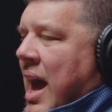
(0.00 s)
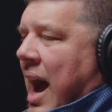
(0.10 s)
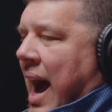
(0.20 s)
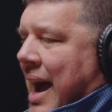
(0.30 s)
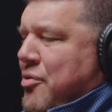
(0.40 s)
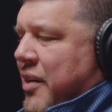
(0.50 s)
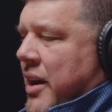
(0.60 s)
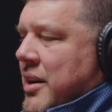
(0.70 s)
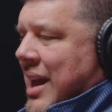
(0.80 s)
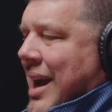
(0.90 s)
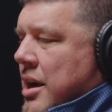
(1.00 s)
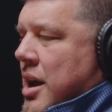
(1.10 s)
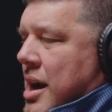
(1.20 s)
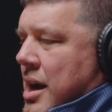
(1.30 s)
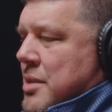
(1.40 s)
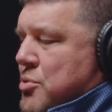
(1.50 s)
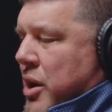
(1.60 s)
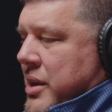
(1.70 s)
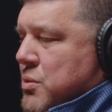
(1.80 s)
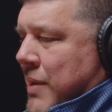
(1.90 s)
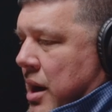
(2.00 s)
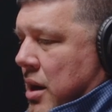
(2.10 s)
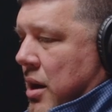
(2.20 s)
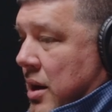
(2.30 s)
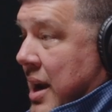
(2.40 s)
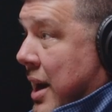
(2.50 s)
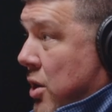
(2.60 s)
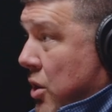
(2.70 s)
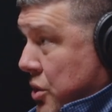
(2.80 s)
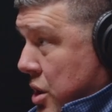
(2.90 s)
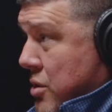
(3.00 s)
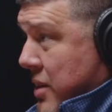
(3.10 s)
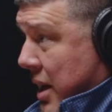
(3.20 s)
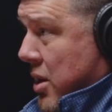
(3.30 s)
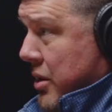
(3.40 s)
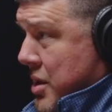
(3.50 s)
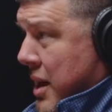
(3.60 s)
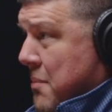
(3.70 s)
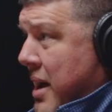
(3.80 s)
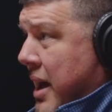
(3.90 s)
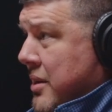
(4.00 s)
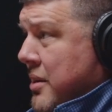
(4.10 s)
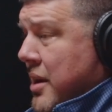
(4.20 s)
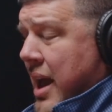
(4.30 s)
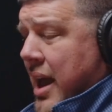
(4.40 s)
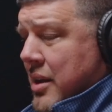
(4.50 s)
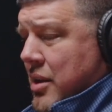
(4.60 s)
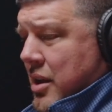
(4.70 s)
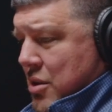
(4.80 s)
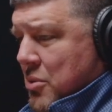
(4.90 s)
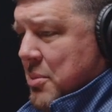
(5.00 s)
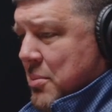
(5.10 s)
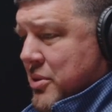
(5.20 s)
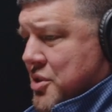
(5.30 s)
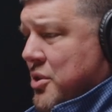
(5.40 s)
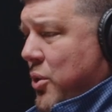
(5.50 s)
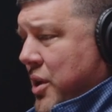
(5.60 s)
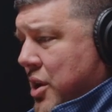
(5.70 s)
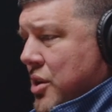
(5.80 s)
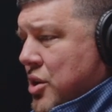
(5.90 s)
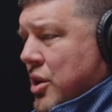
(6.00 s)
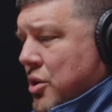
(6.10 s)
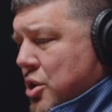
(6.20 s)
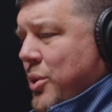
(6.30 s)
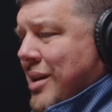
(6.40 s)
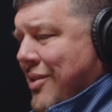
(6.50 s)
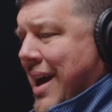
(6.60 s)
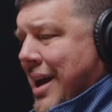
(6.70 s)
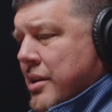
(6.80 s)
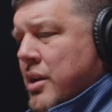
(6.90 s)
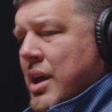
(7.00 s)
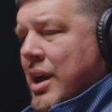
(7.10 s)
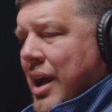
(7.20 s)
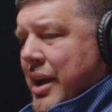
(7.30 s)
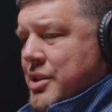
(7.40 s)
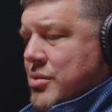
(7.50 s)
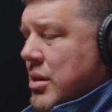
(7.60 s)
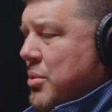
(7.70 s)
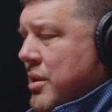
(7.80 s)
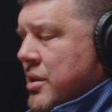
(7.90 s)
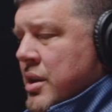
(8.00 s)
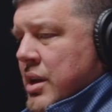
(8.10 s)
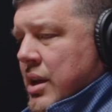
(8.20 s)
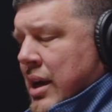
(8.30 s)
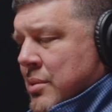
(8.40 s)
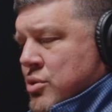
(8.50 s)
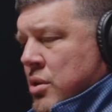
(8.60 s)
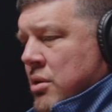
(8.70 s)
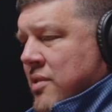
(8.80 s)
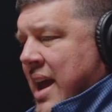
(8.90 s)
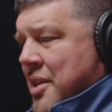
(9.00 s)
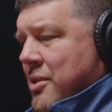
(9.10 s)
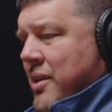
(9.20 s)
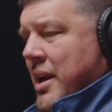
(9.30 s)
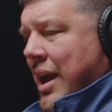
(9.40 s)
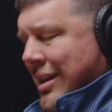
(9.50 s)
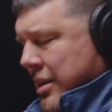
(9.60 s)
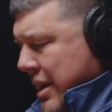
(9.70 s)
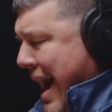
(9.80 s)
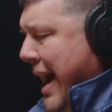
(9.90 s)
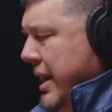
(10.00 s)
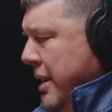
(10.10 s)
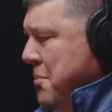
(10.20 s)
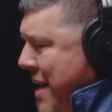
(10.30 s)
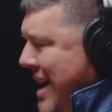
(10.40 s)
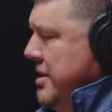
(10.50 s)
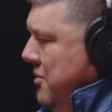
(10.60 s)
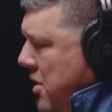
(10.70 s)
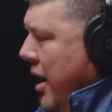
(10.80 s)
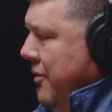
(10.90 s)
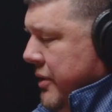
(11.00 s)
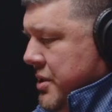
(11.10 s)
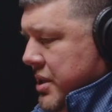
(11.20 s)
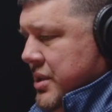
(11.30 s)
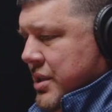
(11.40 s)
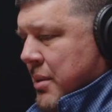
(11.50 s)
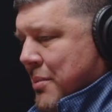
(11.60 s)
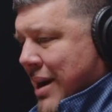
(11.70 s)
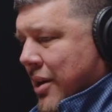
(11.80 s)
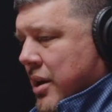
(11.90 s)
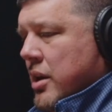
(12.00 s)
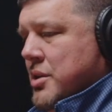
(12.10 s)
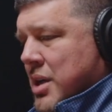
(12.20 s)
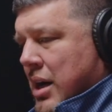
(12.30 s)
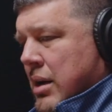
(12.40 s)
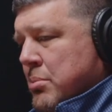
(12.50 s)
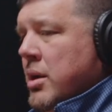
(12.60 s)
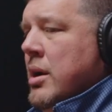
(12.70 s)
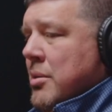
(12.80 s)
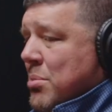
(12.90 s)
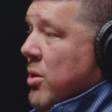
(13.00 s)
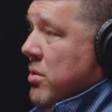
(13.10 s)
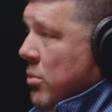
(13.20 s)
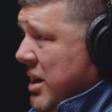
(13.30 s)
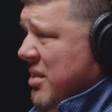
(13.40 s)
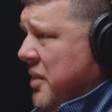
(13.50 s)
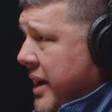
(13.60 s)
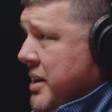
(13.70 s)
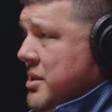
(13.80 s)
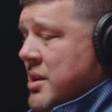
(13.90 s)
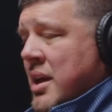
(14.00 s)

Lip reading: I felt like God touched my heart. I called you and I called Tom Madden, and you remember the story. You have had a history with sort of gathering and guiding massive conferences in America. Tom birthed Winterfest,